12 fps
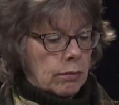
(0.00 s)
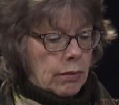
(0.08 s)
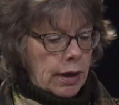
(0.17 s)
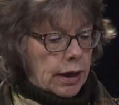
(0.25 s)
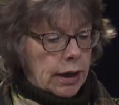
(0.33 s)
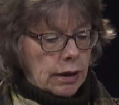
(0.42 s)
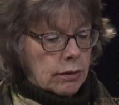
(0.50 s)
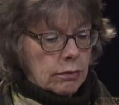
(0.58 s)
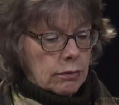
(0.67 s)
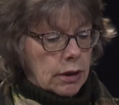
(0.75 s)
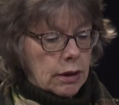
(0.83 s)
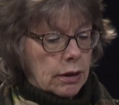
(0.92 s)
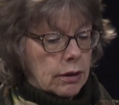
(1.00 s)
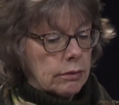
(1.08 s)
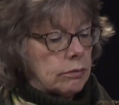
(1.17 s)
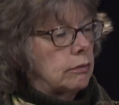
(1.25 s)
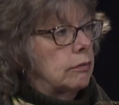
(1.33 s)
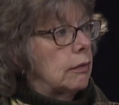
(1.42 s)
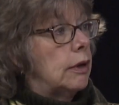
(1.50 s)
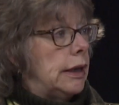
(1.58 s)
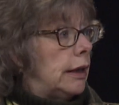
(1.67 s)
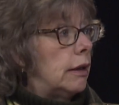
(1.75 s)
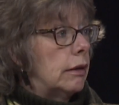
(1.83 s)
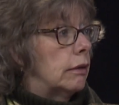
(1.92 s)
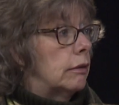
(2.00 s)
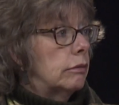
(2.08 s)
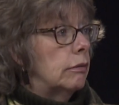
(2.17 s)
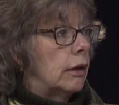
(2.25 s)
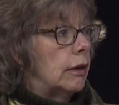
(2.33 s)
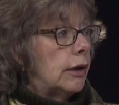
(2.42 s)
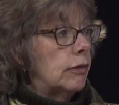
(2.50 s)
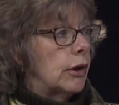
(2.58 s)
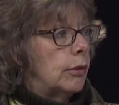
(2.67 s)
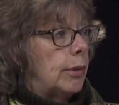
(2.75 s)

might need a life care